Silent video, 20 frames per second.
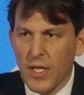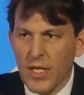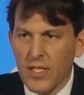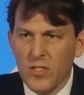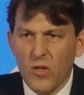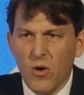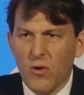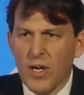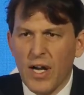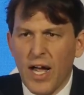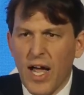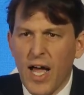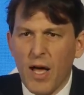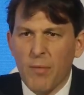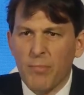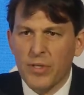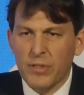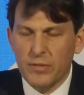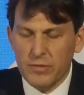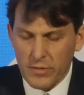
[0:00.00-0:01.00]
It's not going to
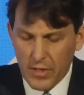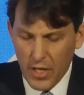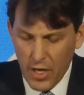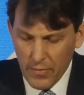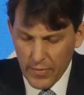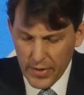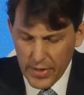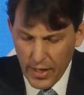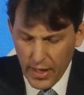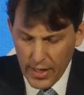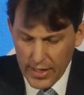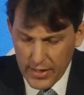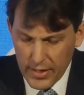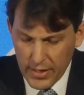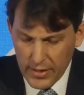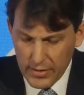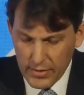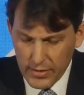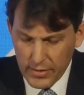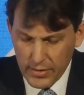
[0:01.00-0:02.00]
happen
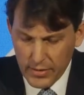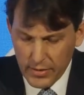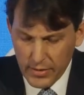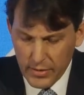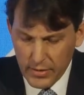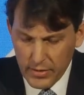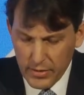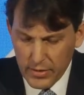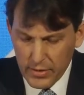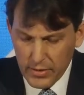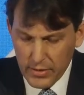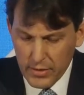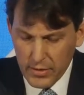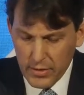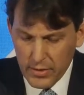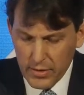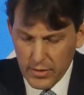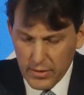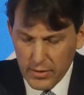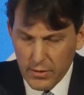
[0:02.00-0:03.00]
overnight,
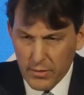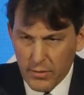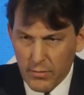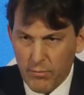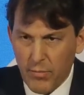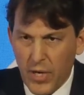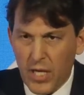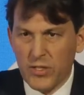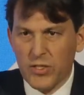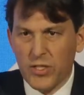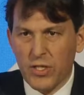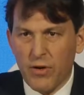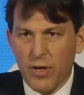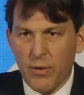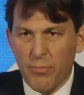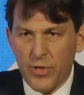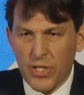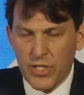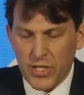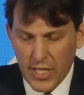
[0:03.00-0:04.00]
much though
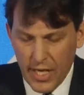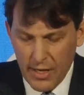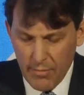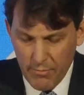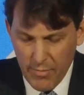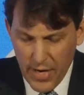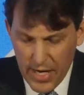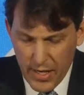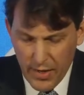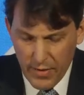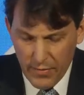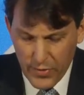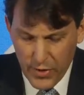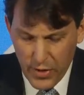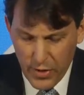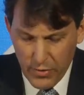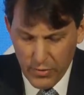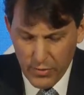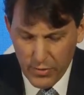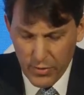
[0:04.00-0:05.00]
I appreciate many of
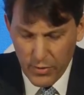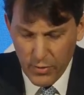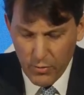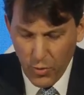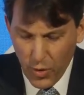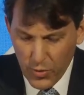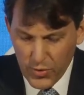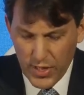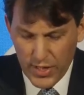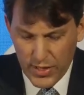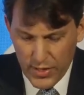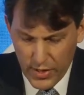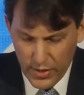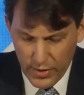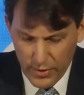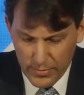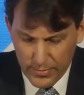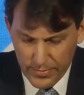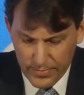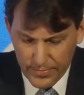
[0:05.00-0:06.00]
you want it
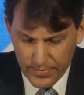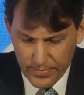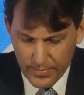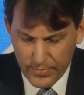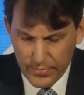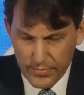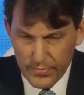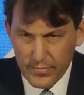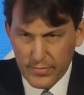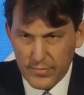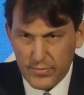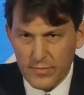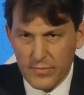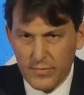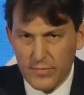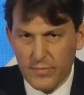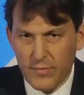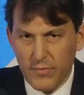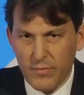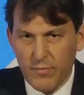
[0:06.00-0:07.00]
to.
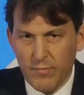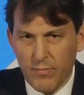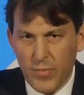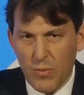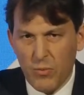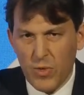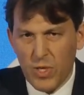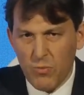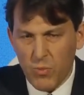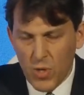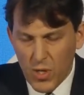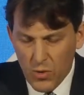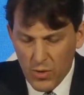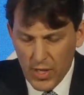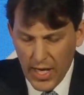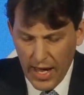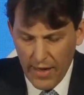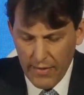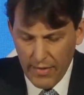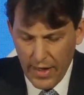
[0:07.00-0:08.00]
But we
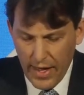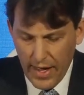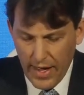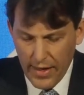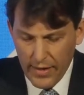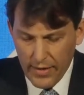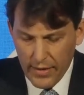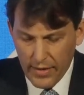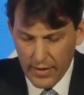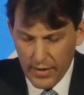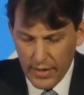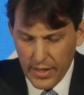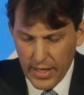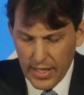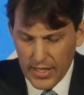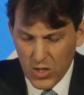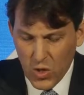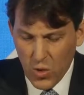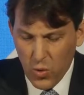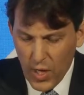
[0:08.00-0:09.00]
will get there
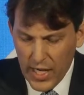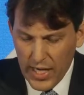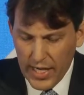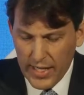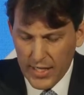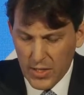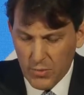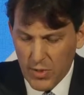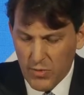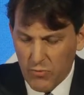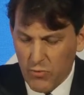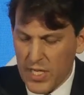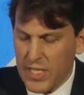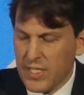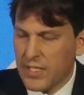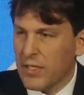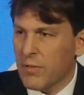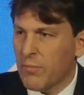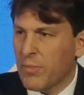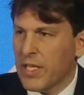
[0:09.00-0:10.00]
as quickly as we
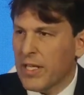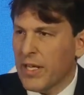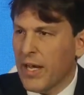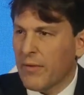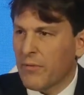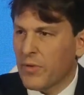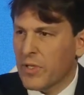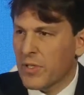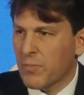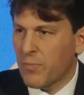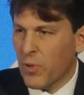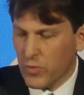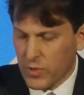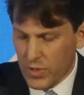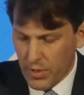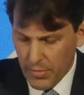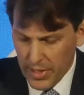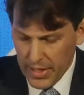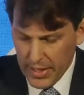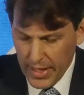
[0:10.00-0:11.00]
reasonably and
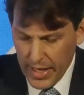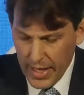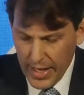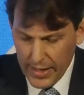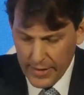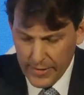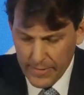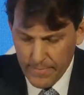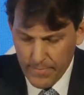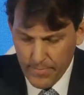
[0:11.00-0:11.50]
responsibly can.